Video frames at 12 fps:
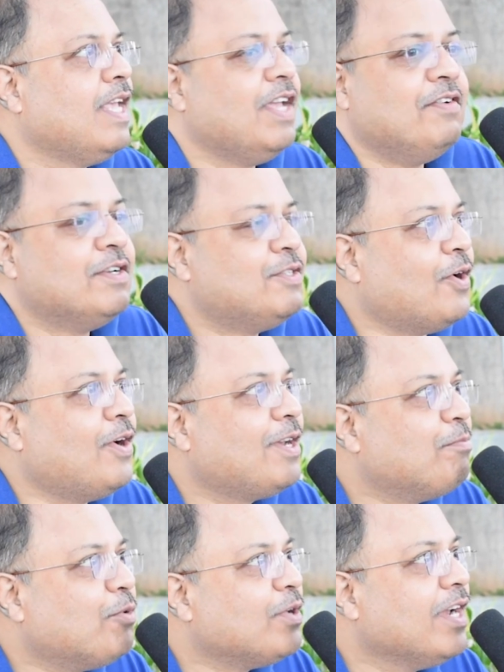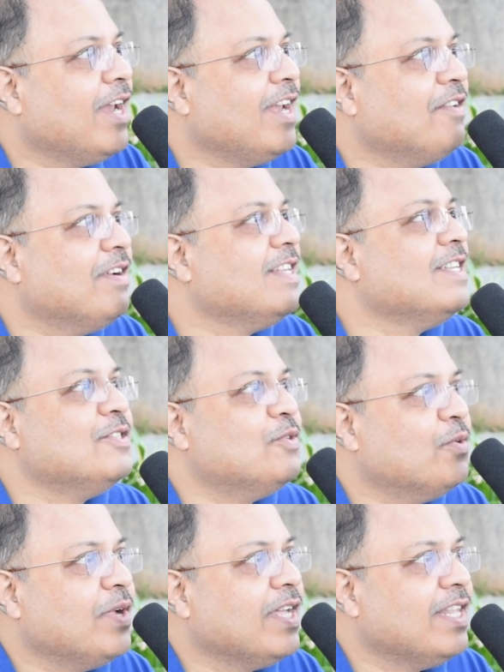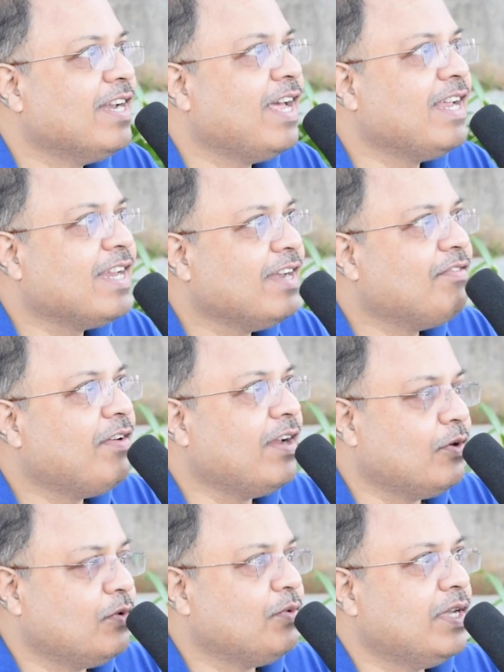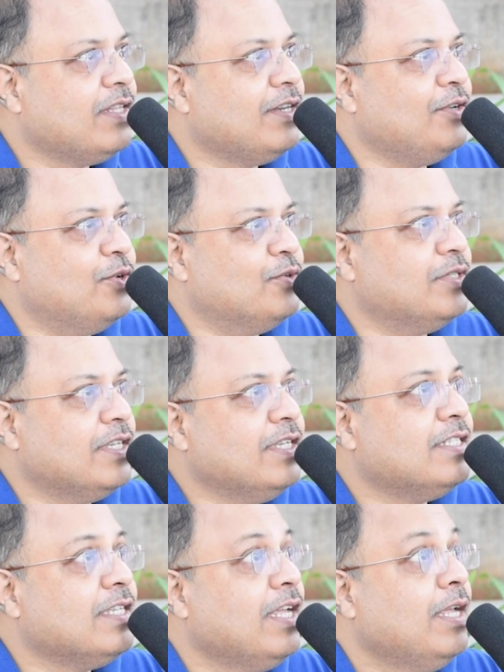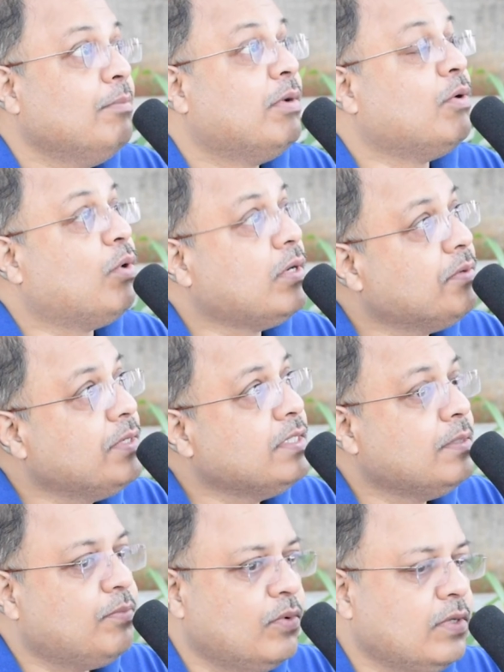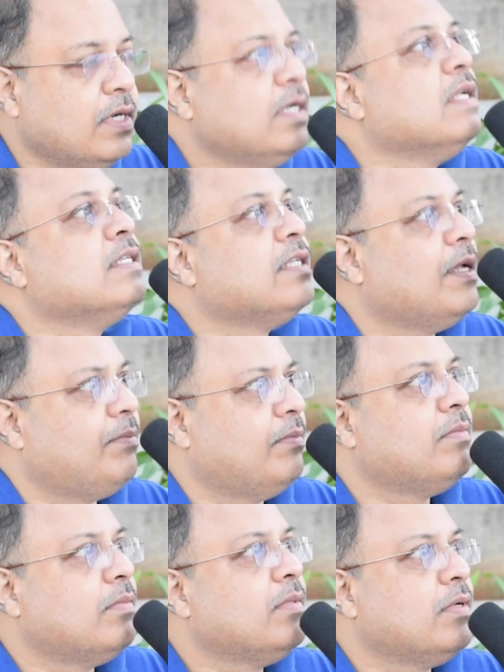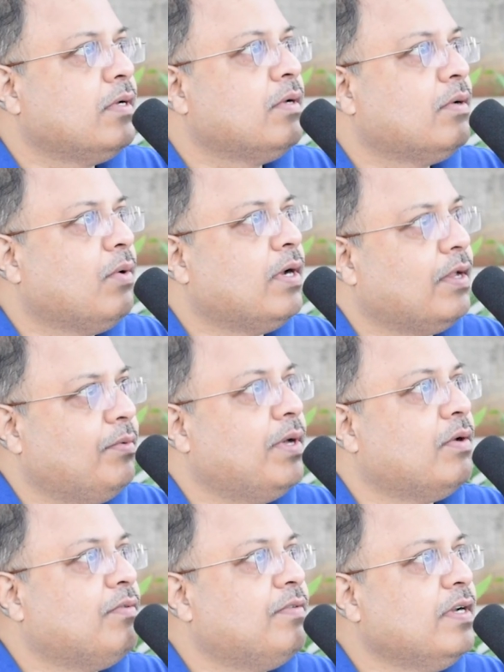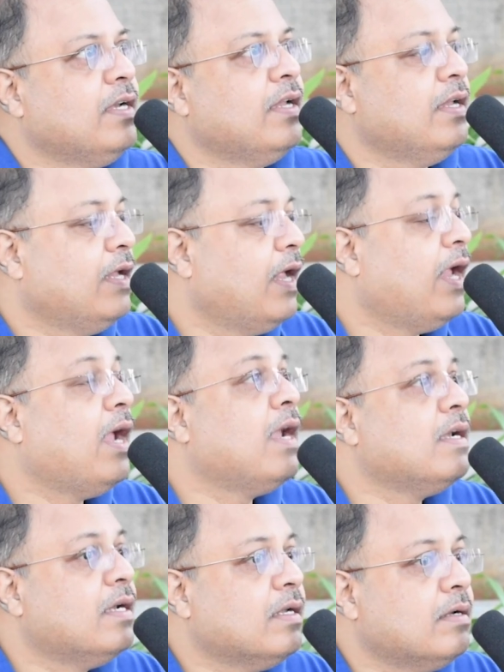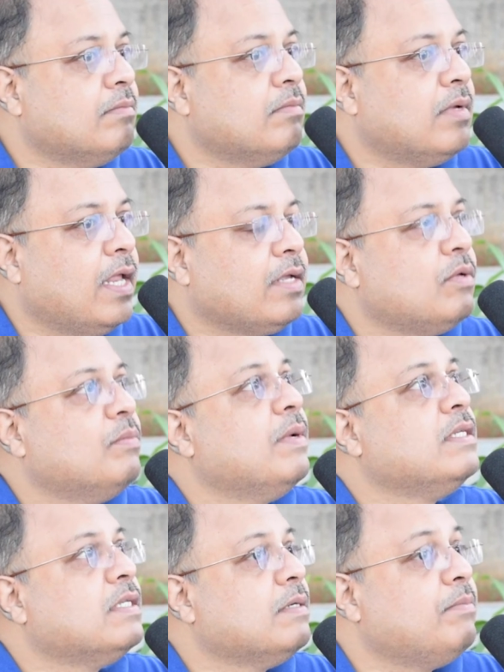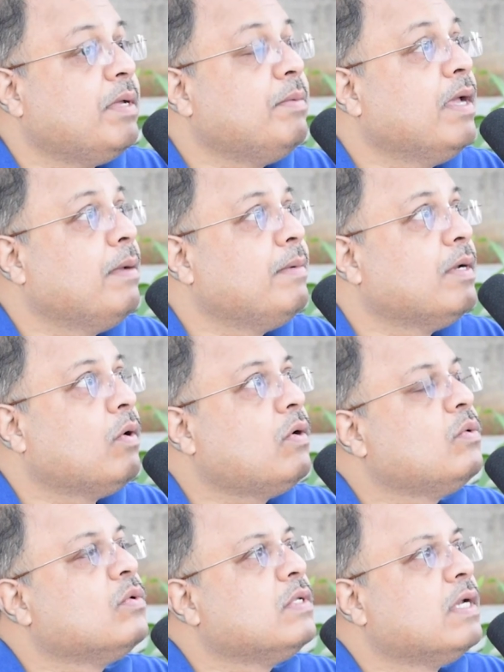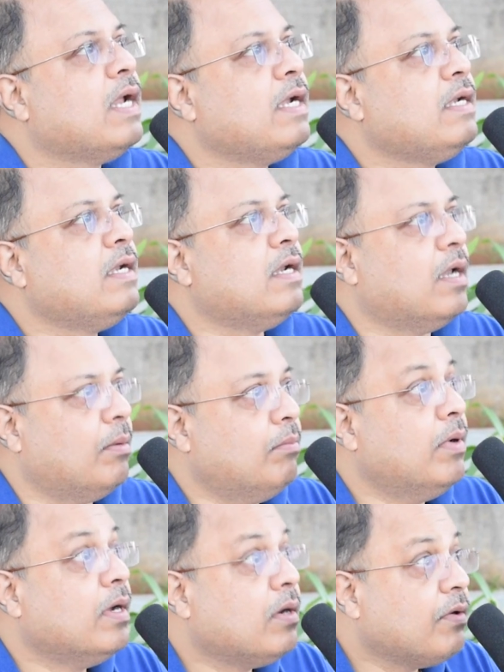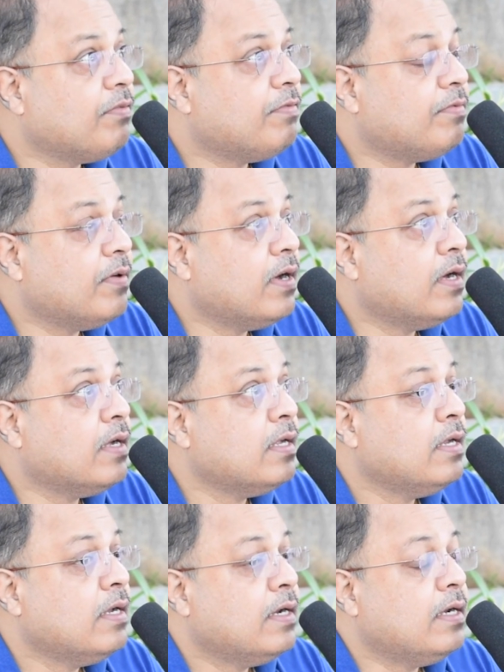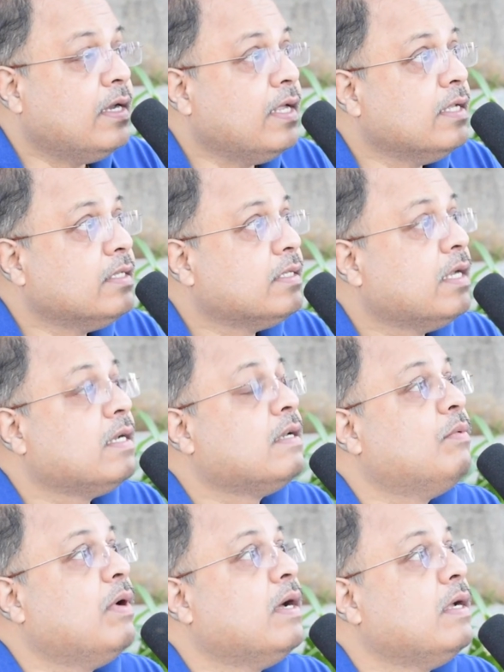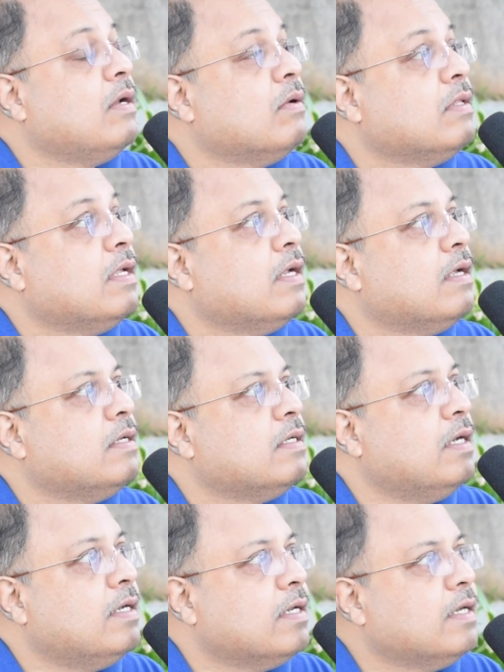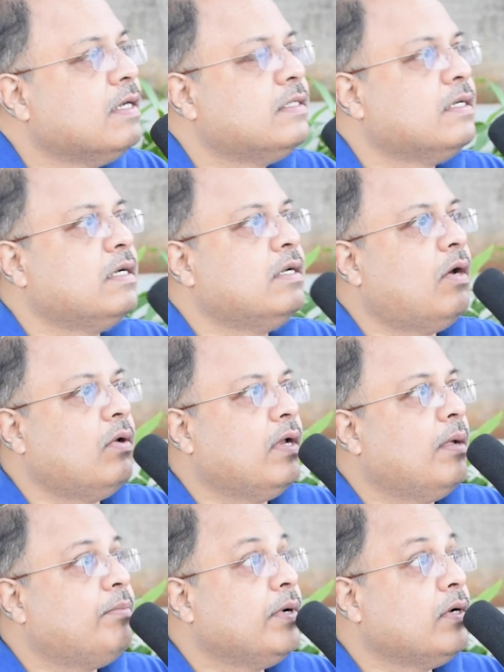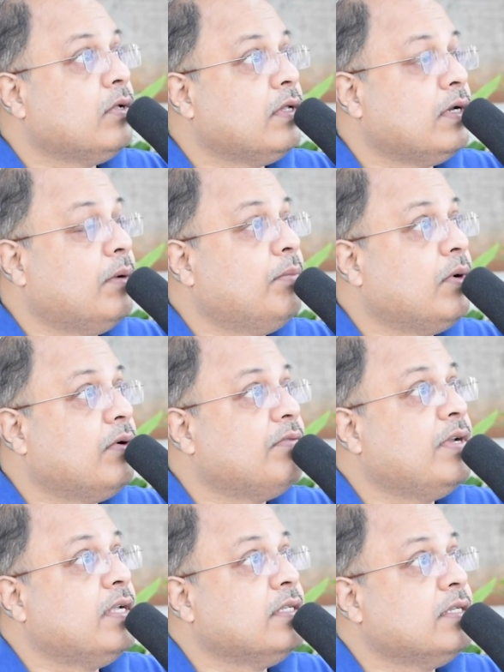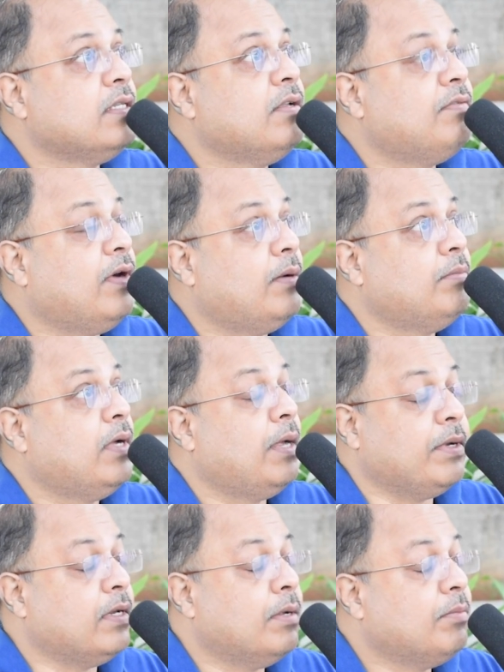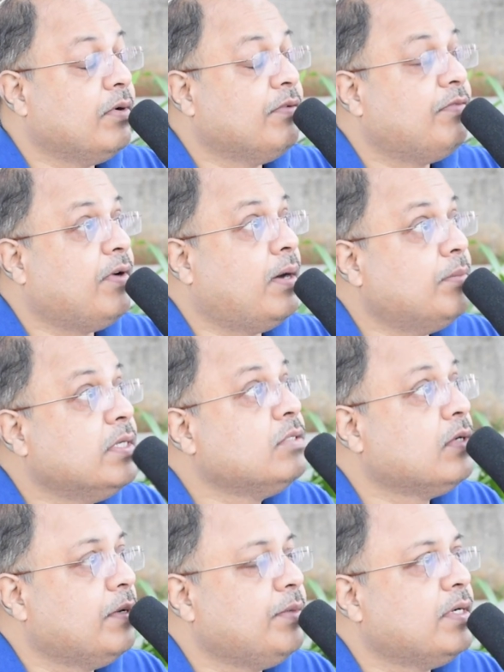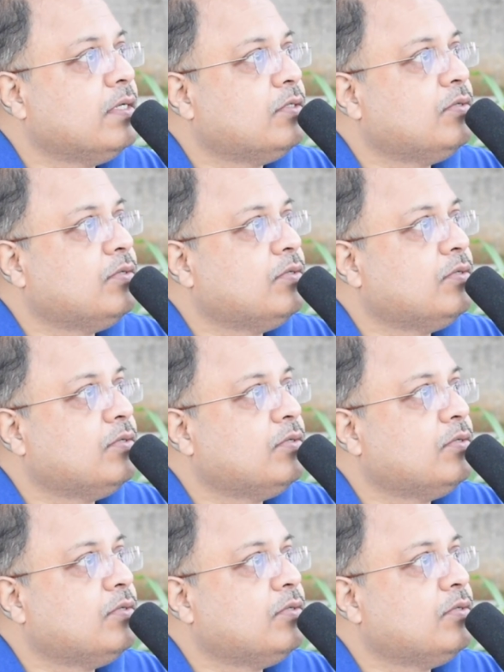If it's not reported anywhere, there's no way that I can find out where that news is. But whatever is reported, yes, I'm quite aware of it. And um, like you mentioned, maybe I may not know the right number of uh, days that uh, you know the internet shutdown happened, or the number of days that the farm I mean number of farmers who committed